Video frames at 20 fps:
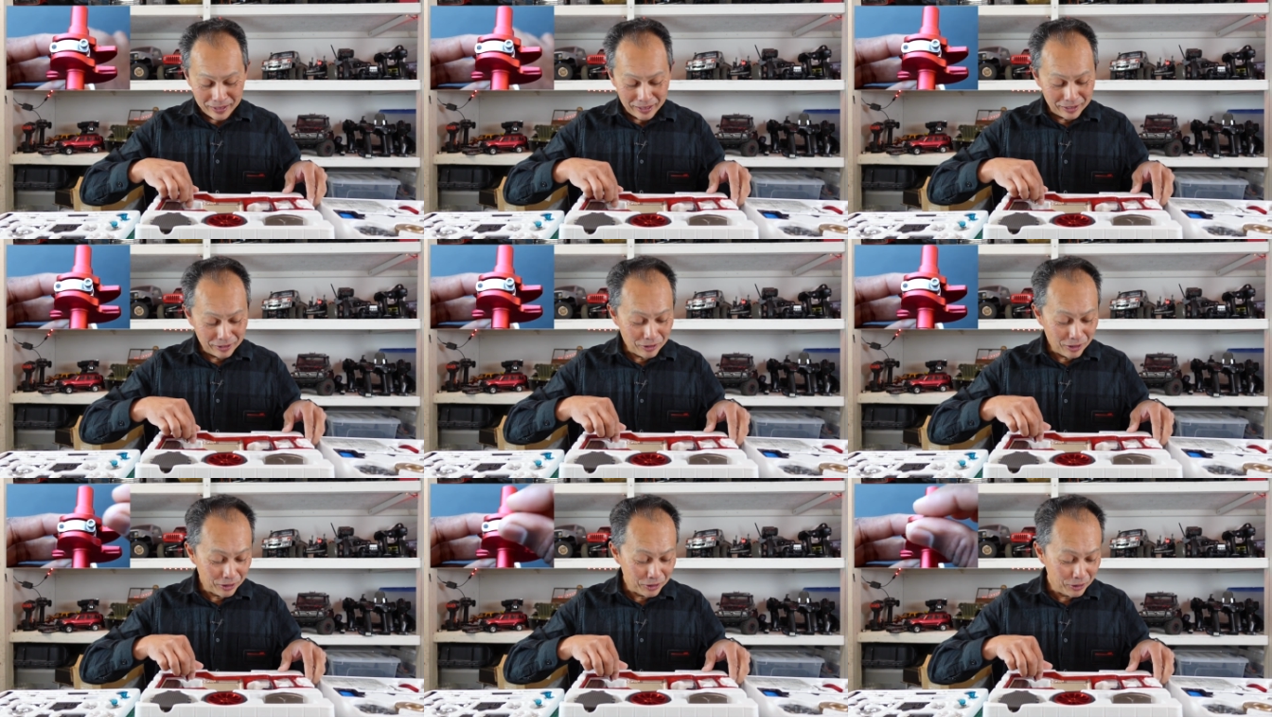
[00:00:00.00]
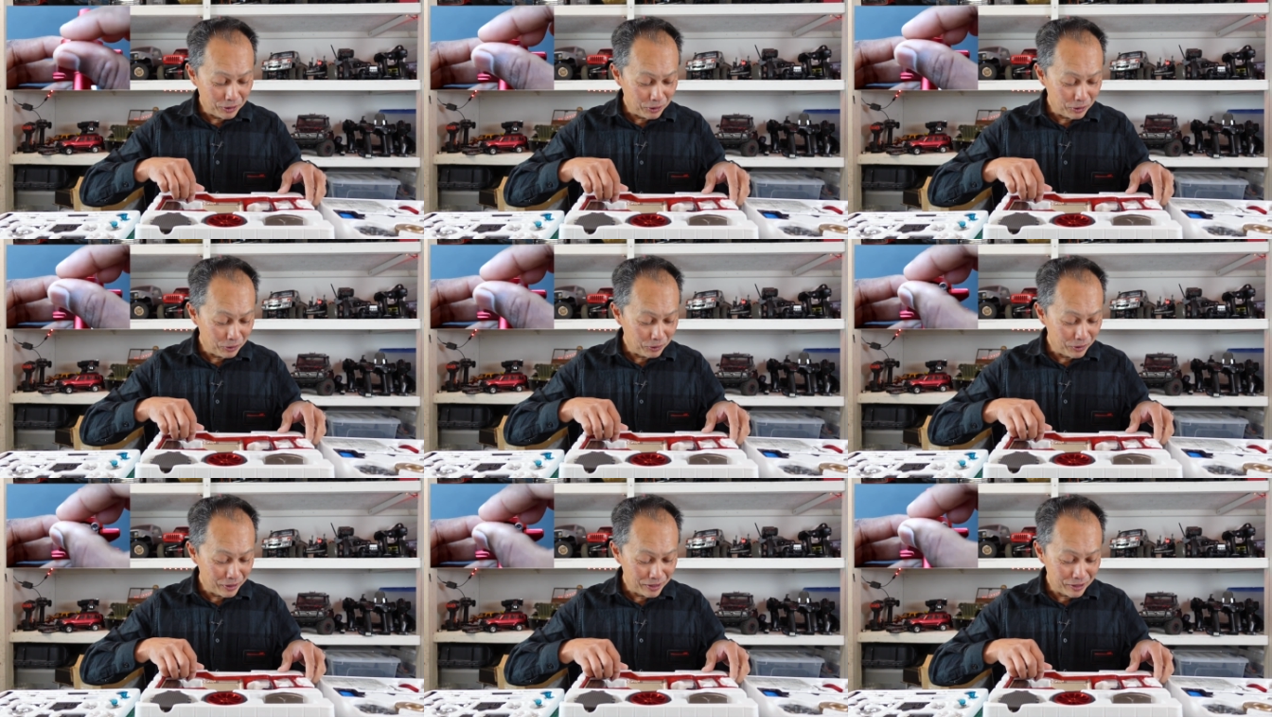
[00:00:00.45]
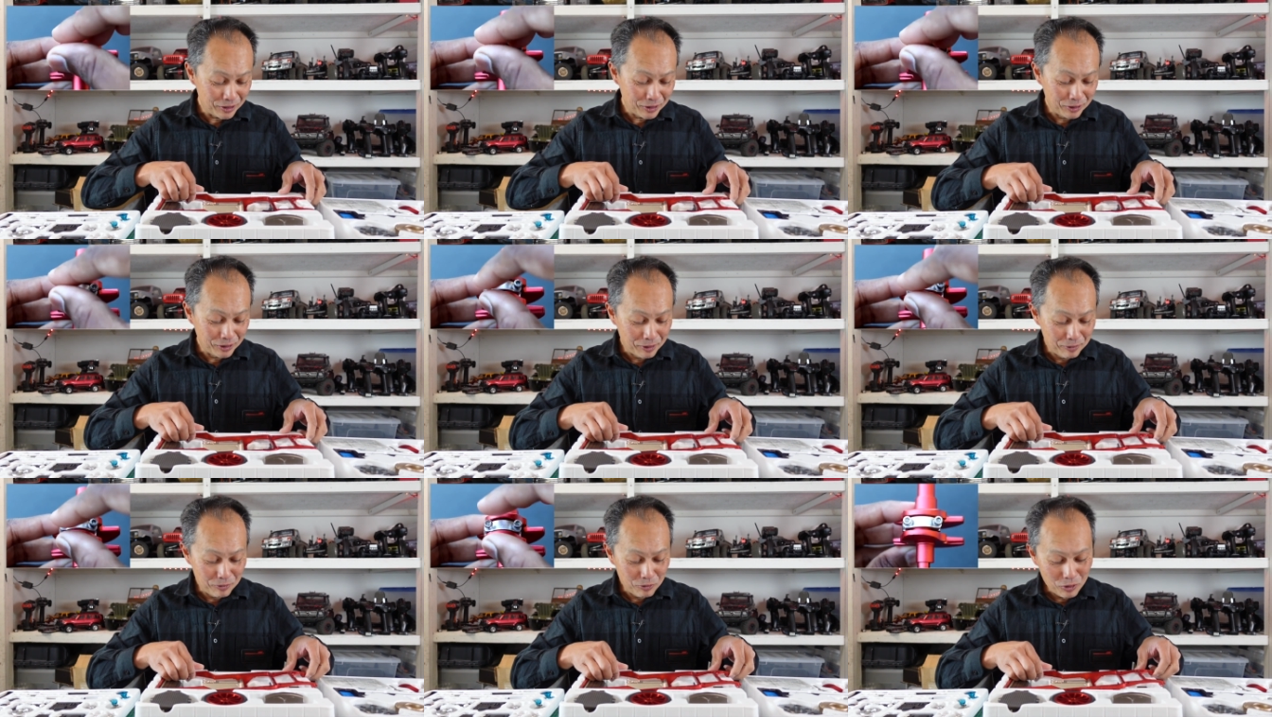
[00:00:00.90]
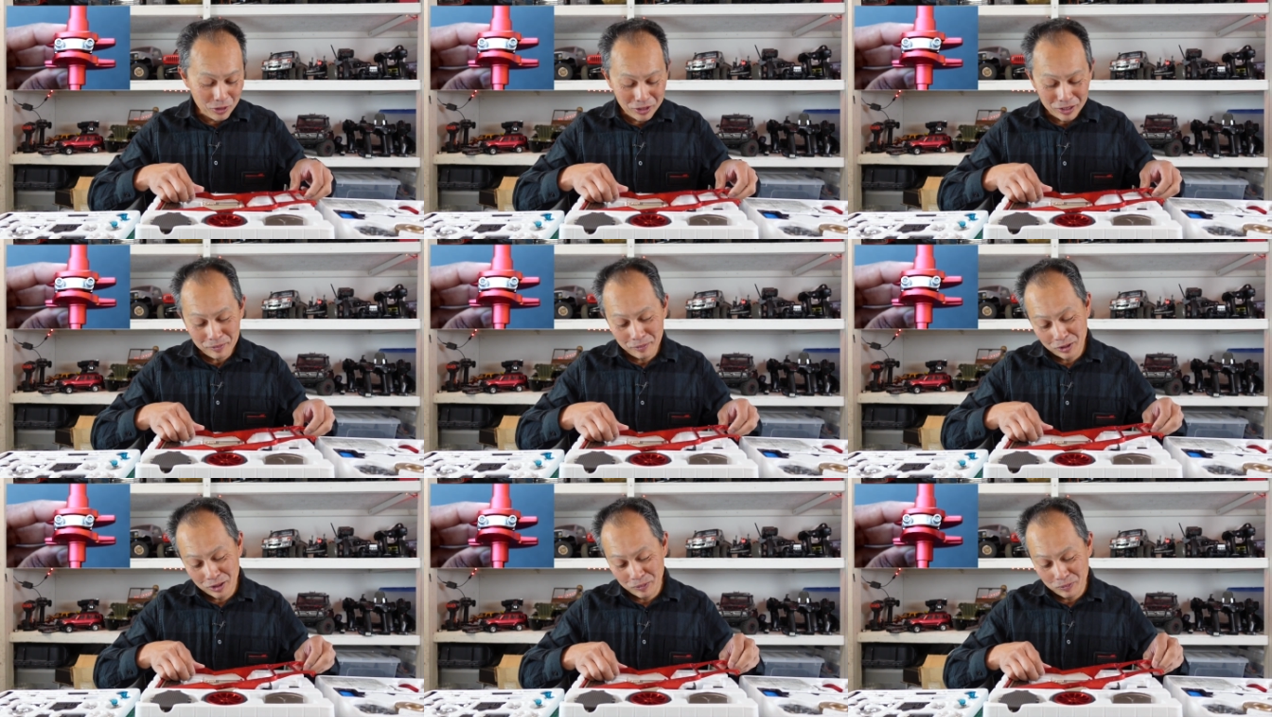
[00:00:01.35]
I'll talk you through it. So the, one of
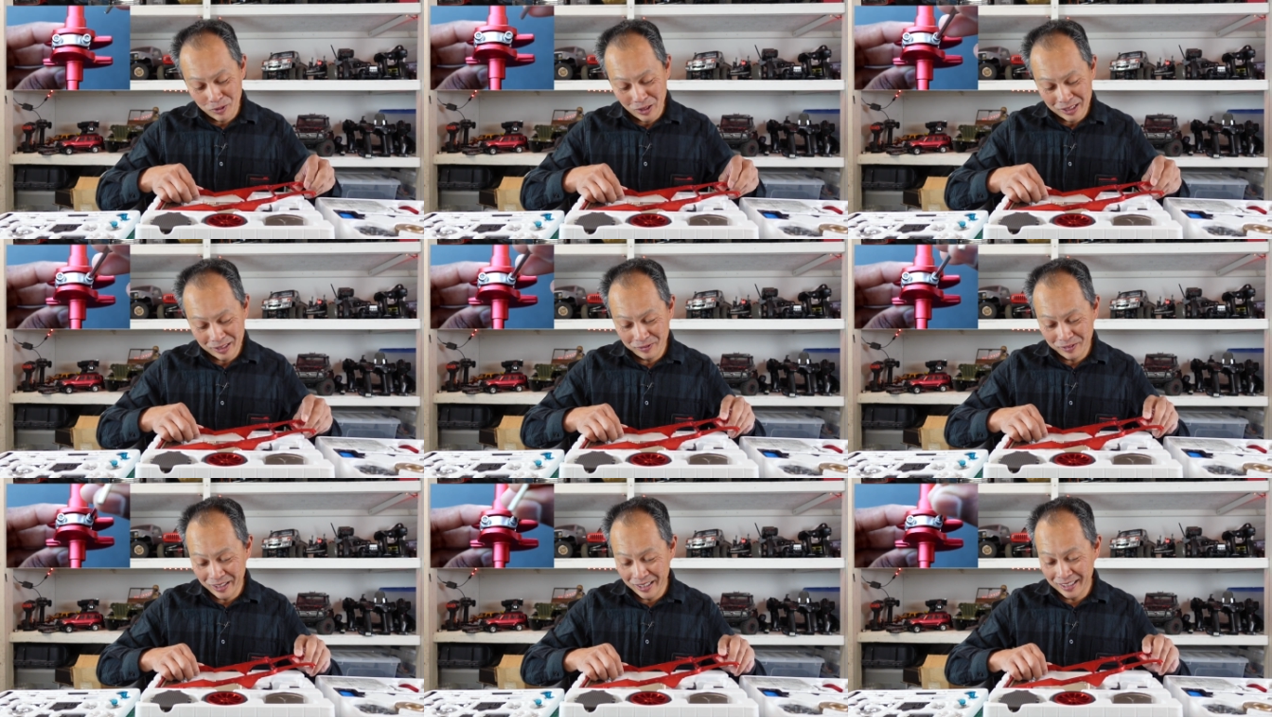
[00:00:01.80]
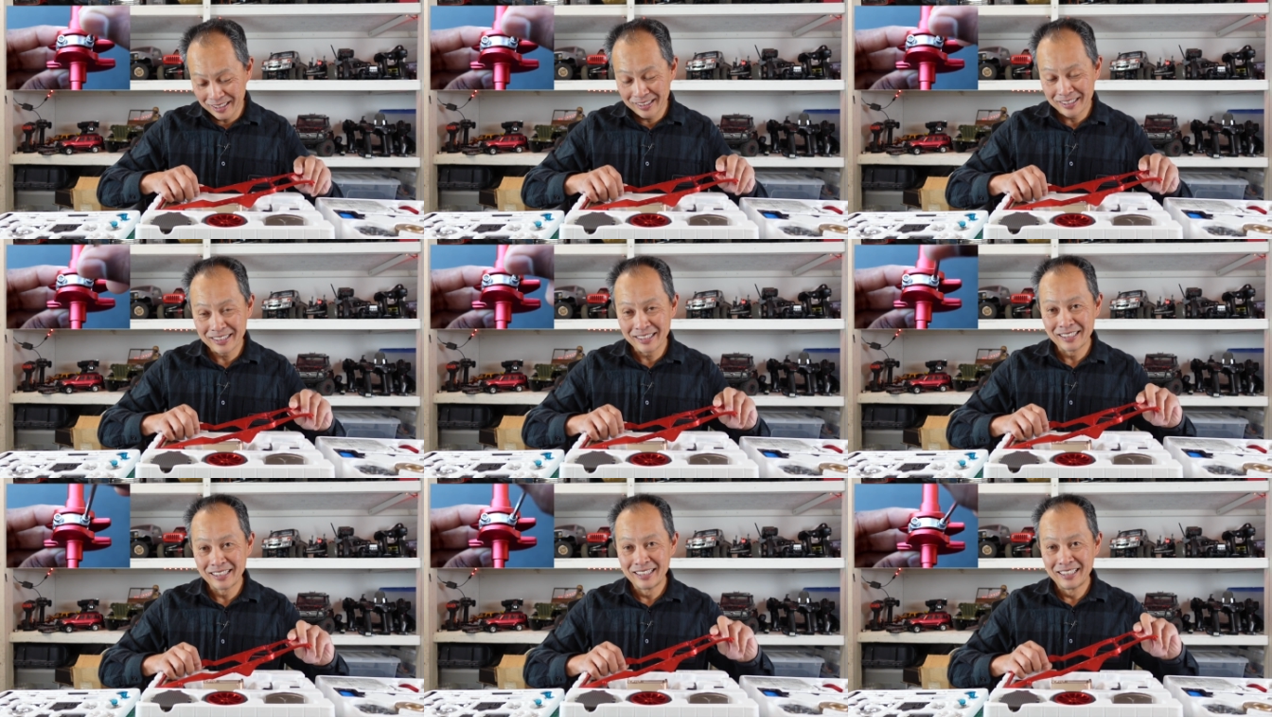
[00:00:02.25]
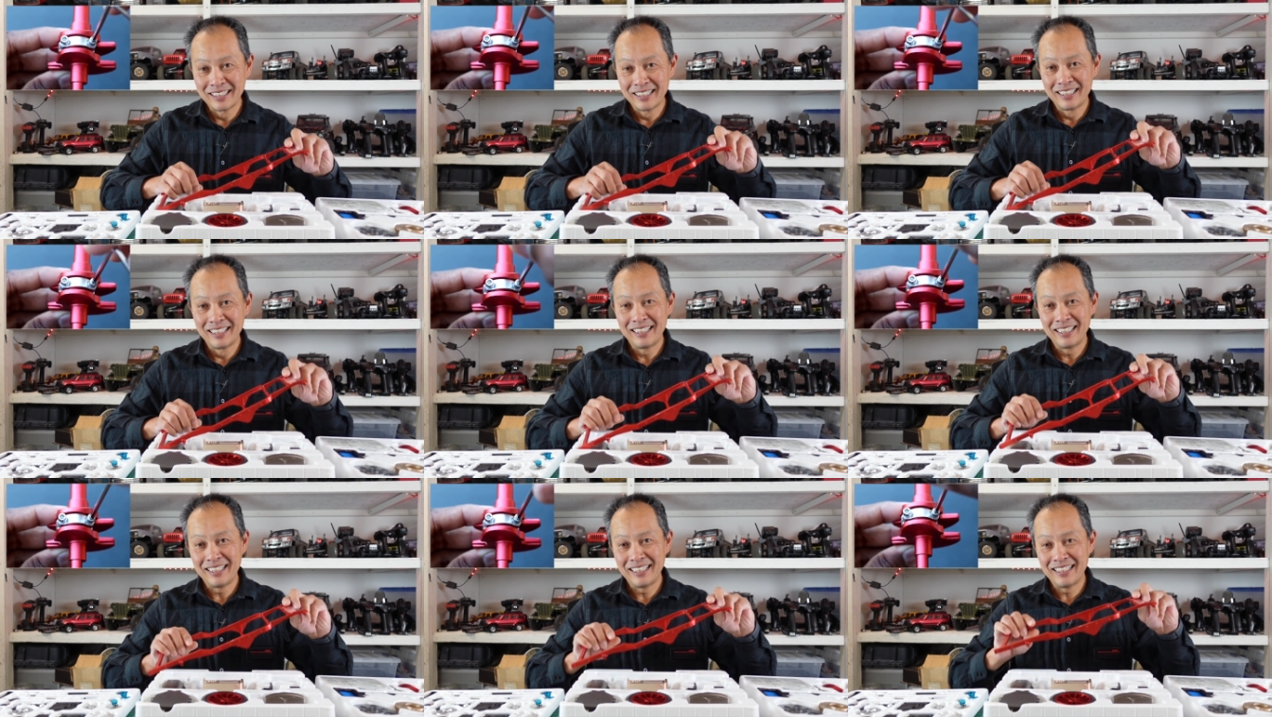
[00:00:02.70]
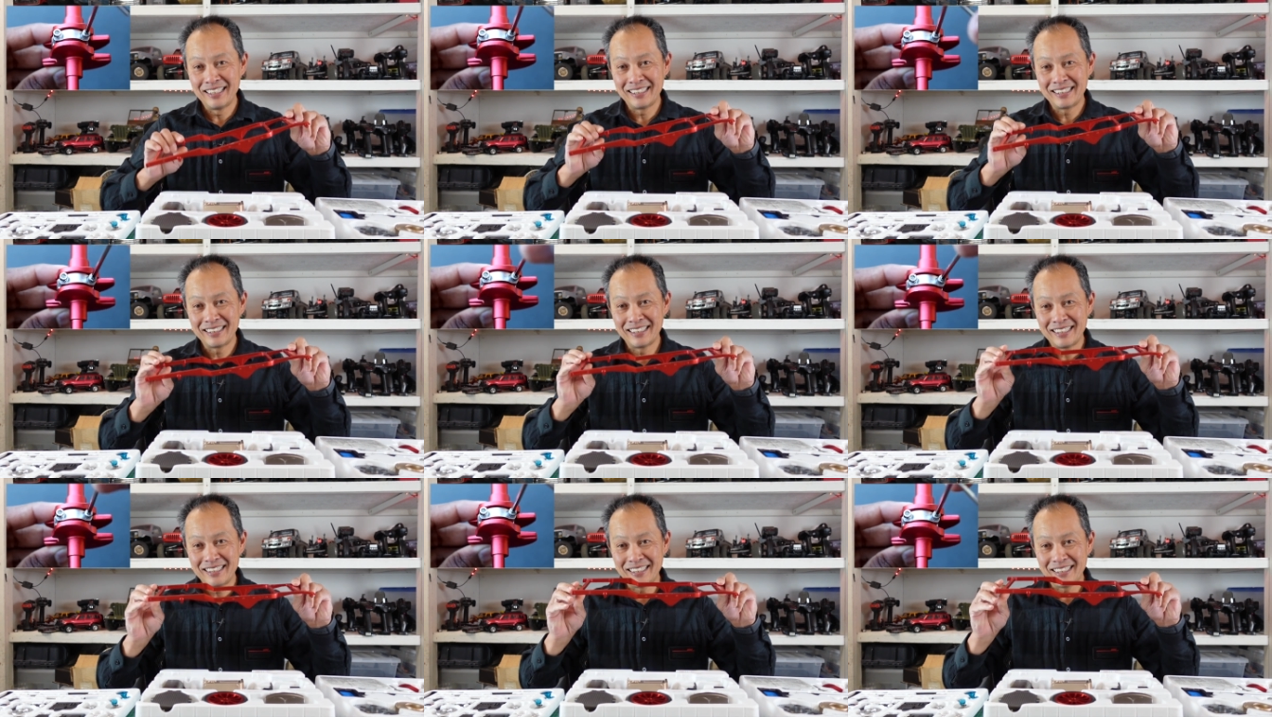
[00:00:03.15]
the most impressive things
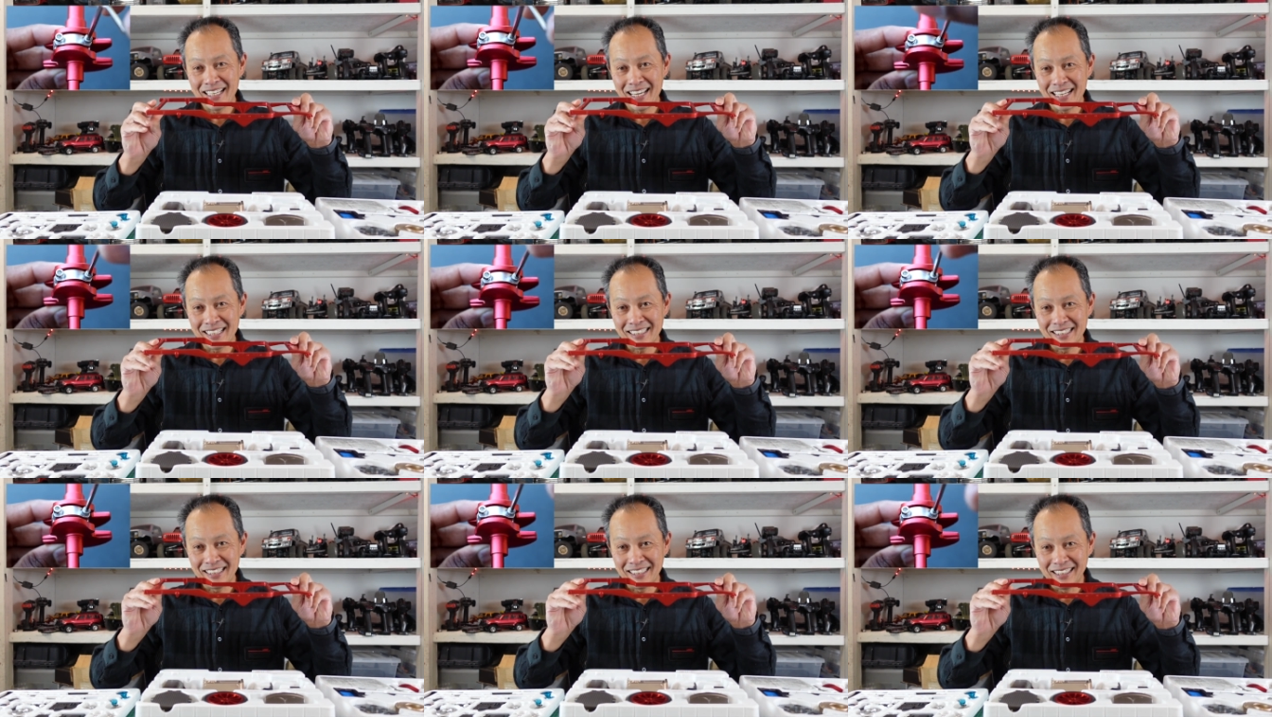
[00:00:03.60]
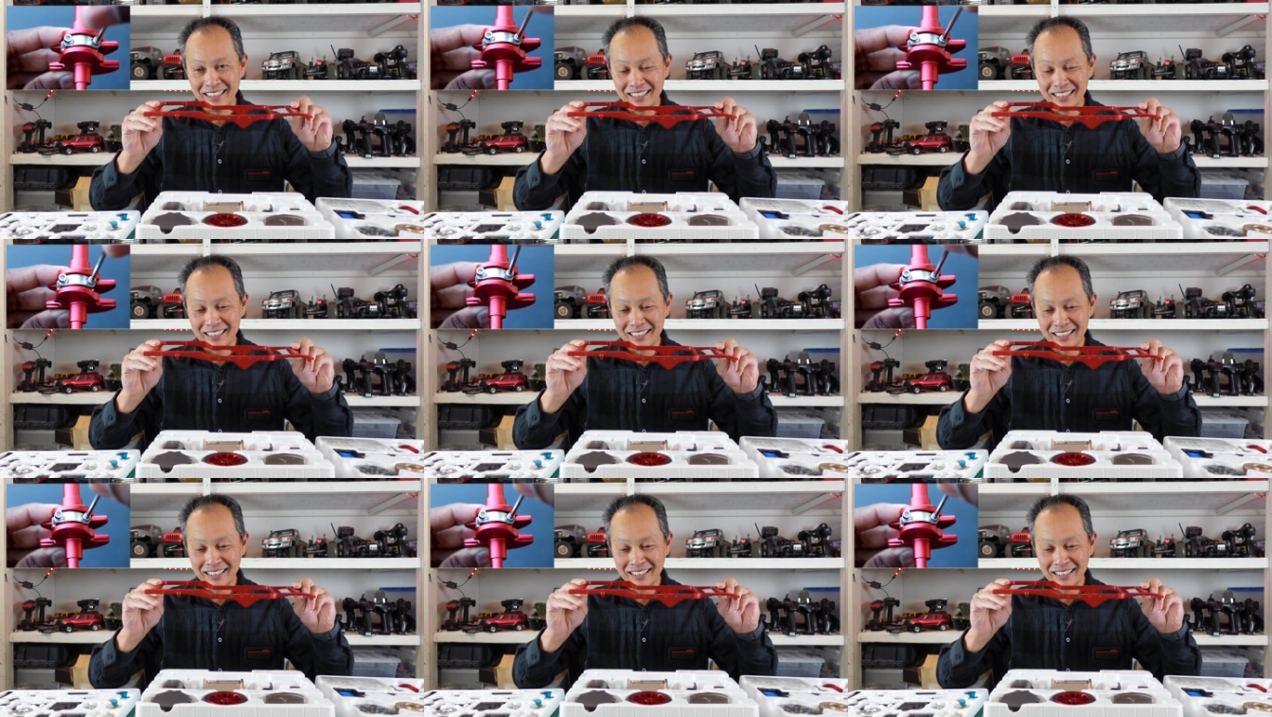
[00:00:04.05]
is the chassis.